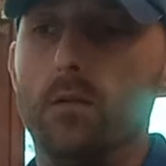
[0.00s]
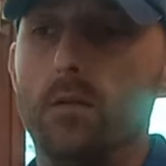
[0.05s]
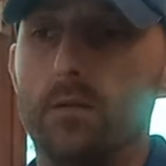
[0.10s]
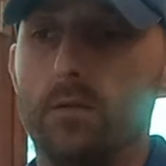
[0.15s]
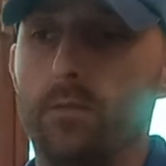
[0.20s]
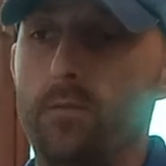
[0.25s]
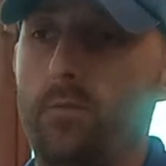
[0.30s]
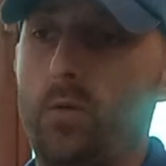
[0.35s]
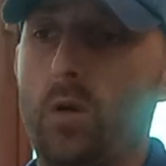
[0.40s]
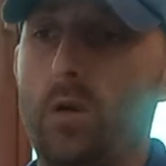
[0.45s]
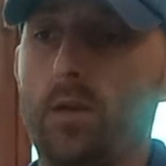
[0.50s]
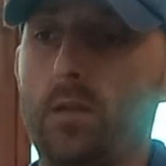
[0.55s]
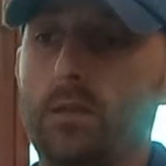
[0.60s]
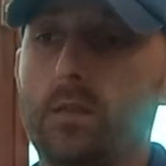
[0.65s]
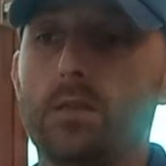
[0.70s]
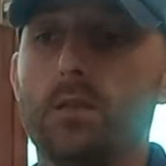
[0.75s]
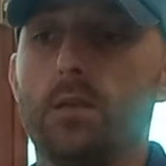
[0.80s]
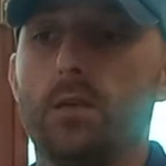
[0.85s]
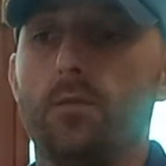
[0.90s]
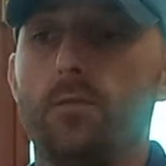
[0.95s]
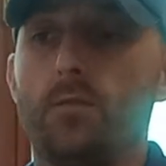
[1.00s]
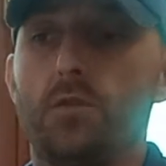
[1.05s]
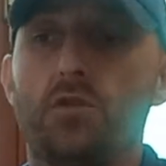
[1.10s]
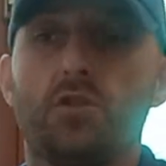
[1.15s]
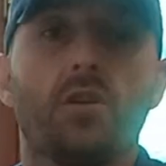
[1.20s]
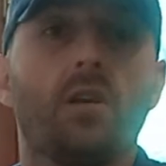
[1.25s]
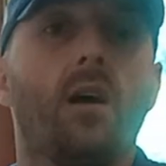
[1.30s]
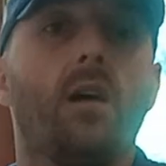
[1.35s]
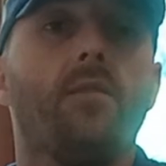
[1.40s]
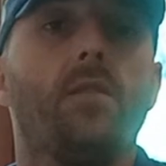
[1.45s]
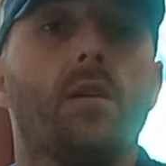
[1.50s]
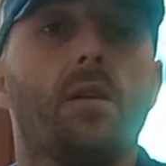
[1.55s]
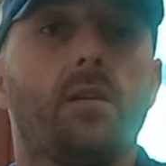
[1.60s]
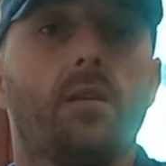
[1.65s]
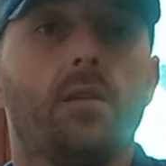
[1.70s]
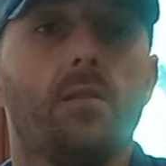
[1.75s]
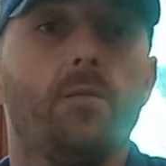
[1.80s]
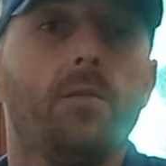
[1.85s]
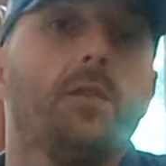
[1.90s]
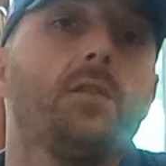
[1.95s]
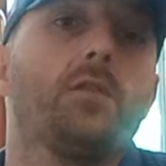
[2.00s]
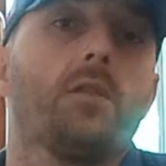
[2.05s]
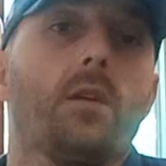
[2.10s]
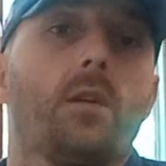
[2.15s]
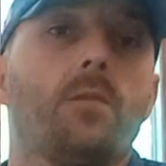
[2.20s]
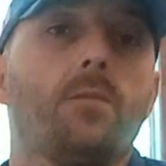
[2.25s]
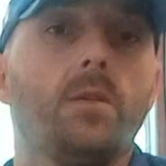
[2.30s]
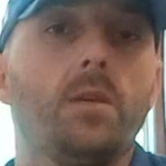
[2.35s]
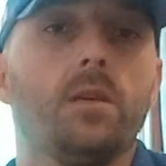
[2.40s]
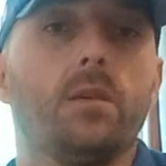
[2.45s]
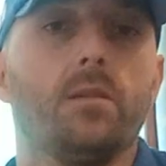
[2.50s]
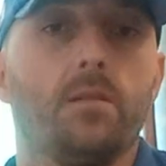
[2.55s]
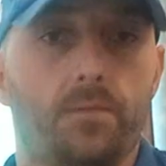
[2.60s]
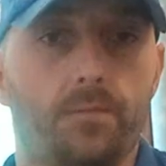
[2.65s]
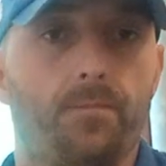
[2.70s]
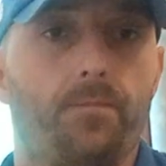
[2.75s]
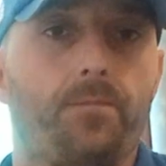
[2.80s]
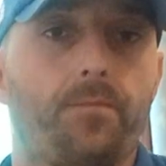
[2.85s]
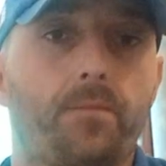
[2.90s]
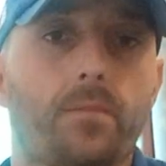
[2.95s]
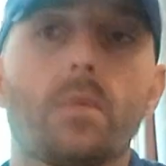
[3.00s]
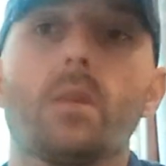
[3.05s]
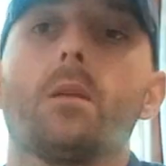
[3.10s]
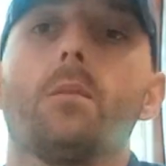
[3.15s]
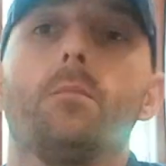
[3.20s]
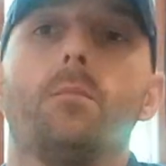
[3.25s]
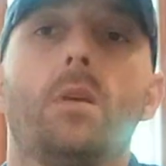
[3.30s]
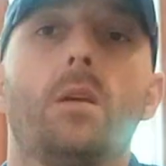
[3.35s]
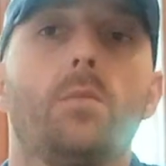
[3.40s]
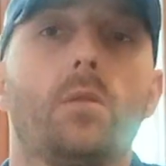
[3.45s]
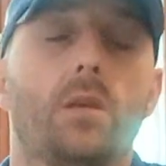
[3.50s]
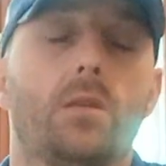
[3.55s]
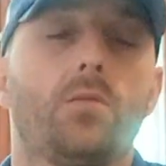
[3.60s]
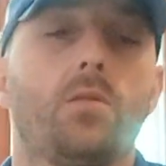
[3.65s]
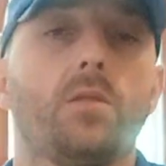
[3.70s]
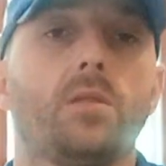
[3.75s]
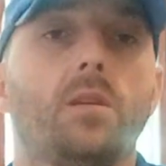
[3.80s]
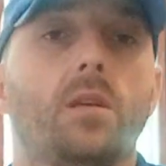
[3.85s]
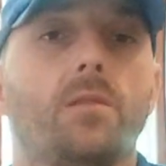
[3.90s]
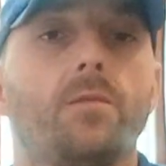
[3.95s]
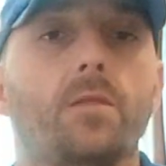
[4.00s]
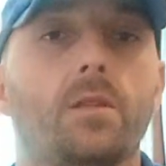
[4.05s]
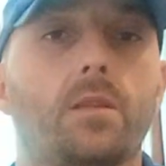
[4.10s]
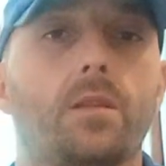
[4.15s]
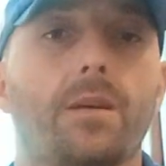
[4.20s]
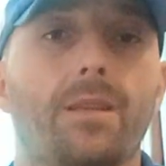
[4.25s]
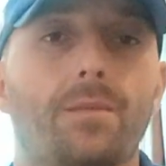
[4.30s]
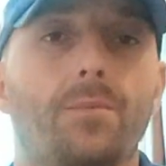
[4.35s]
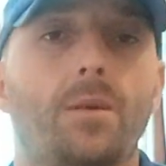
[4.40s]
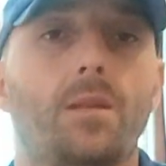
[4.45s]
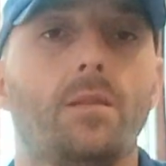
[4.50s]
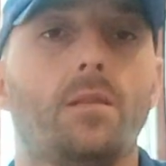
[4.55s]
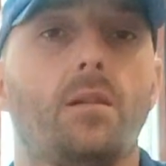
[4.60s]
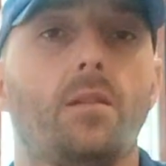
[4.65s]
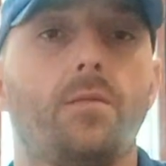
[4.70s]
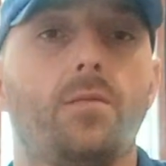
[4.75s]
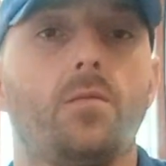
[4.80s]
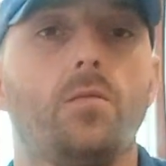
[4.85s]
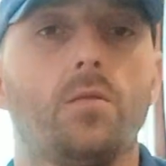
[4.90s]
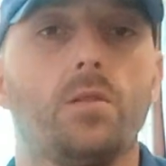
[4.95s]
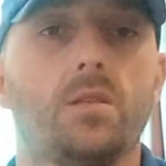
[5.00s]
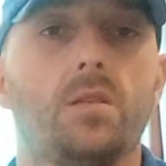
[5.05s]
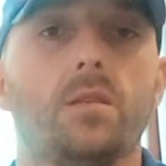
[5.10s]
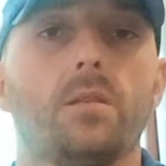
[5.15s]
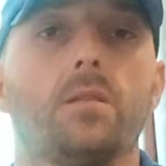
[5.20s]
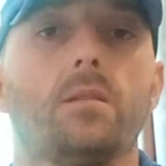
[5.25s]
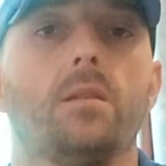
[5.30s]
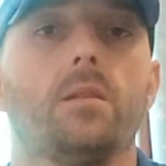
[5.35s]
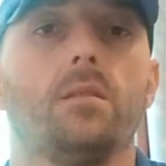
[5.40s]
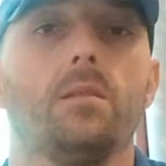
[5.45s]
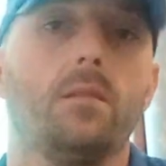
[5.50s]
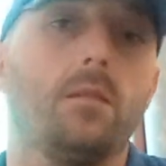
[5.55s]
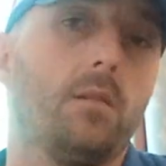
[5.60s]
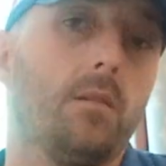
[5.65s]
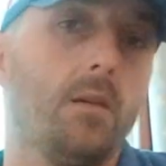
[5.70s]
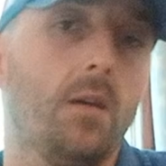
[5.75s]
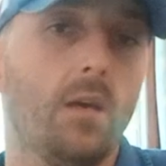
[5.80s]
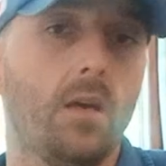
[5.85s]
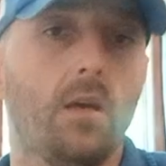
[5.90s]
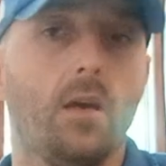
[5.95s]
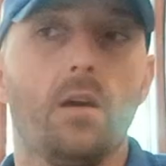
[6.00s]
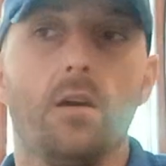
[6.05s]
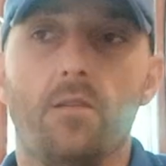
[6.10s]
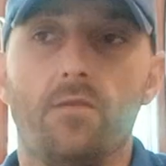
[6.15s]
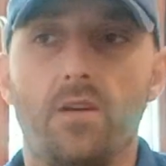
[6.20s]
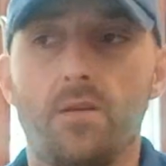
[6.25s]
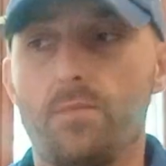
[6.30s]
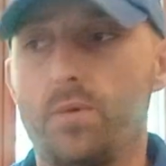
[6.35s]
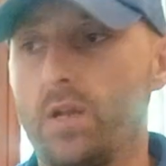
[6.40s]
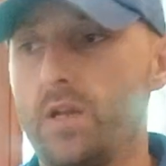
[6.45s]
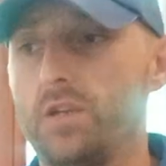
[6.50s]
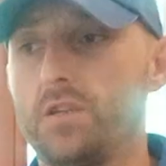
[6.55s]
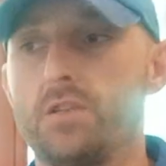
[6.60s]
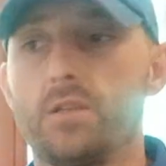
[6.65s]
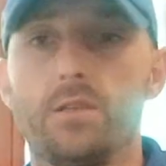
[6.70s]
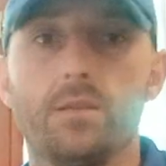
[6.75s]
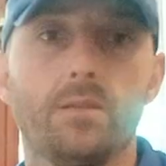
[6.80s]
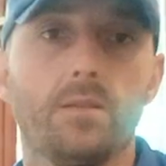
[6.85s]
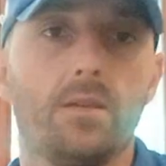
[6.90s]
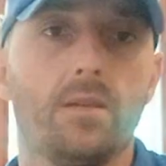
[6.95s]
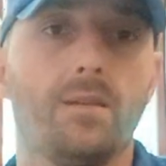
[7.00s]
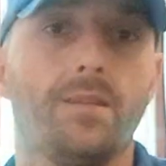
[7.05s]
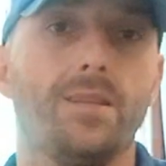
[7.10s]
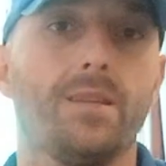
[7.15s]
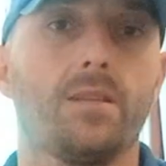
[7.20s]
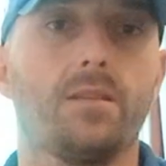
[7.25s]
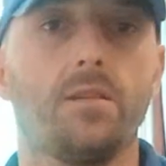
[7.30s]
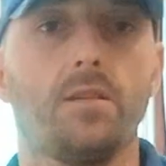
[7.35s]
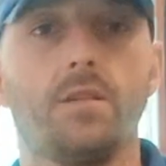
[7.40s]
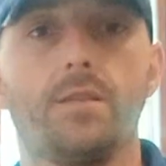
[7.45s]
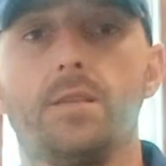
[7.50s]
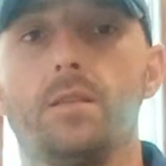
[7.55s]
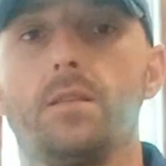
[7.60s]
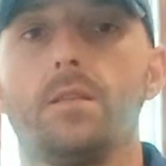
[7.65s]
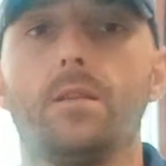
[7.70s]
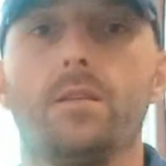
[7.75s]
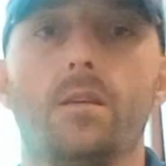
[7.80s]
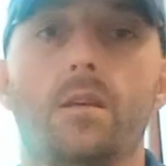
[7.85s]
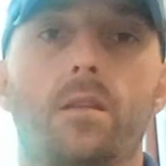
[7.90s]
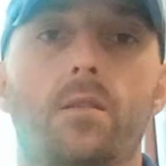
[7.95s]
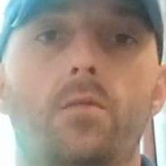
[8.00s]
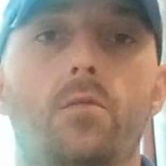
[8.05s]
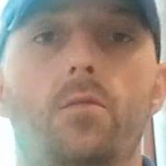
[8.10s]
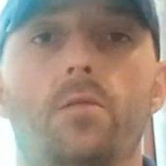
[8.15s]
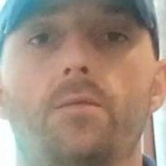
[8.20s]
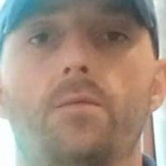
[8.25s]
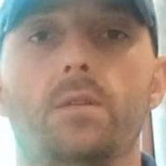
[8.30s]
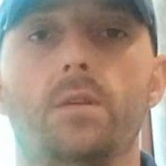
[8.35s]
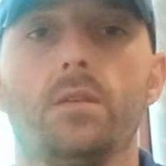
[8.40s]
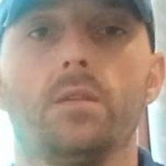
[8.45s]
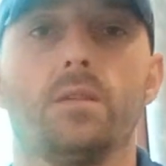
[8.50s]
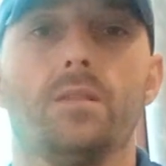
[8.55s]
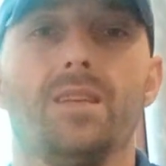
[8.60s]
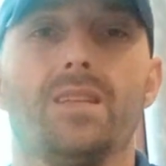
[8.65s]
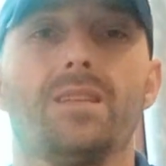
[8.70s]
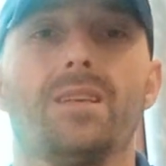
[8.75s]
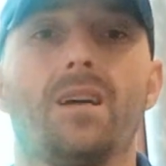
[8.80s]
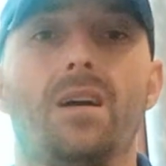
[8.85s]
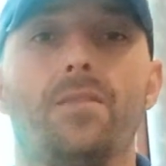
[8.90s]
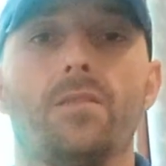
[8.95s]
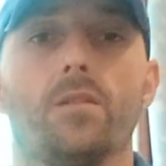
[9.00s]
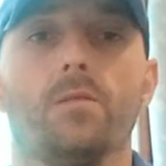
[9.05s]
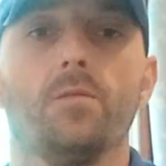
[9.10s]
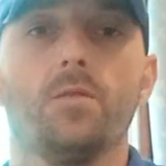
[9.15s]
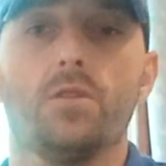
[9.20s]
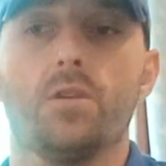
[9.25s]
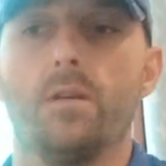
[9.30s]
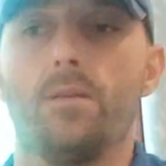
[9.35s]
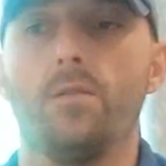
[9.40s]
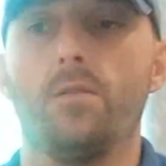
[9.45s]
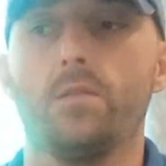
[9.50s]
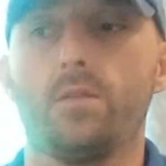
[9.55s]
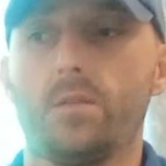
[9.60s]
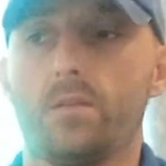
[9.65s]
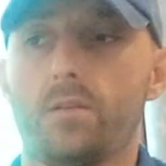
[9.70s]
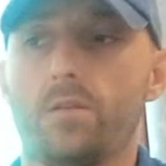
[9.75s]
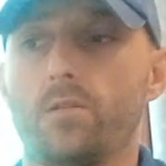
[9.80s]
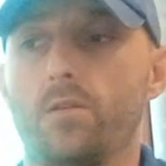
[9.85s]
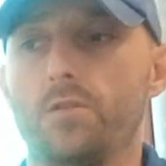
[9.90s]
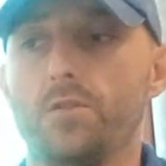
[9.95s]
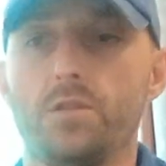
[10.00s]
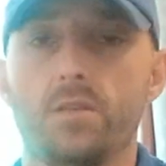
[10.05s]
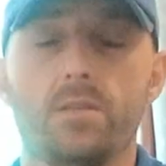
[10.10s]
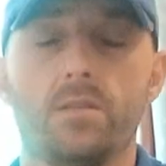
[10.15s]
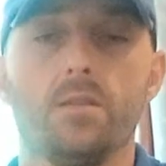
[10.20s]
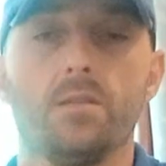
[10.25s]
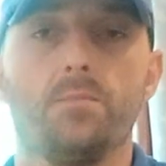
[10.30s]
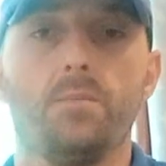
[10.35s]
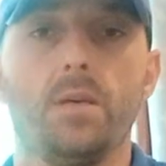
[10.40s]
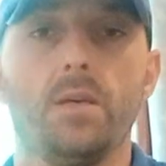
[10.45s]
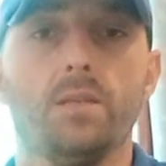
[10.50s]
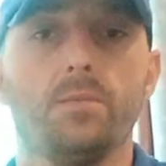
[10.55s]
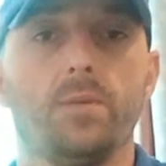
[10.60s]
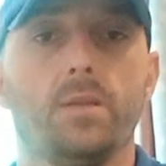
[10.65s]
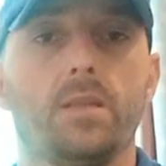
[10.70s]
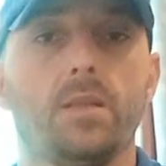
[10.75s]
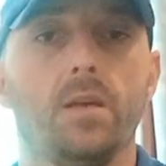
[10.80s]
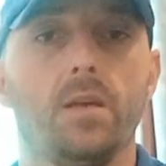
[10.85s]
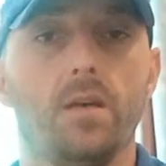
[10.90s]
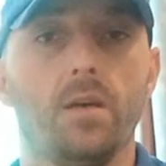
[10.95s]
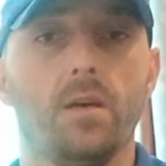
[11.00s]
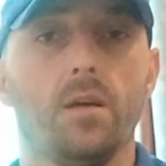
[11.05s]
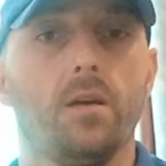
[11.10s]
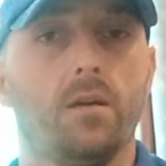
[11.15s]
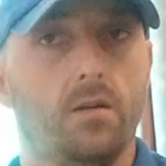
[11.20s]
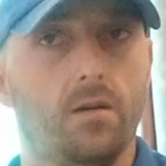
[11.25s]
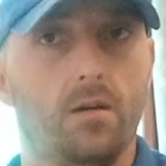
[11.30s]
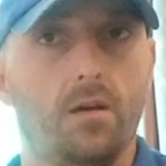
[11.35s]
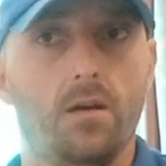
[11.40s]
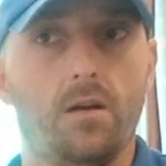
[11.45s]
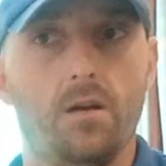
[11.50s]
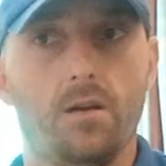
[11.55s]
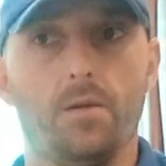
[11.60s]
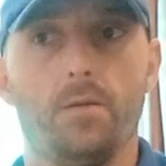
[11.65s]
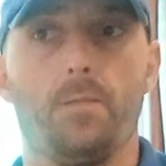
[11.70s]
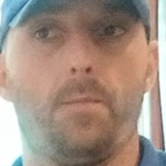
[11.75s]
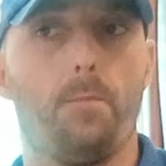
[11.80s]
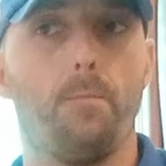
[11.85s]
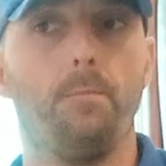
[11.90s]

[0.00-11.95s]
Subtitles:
worlds which can we maybe associate with elemental forces and vibrations and electricity and all of these that govern, which are not consciousness based, but are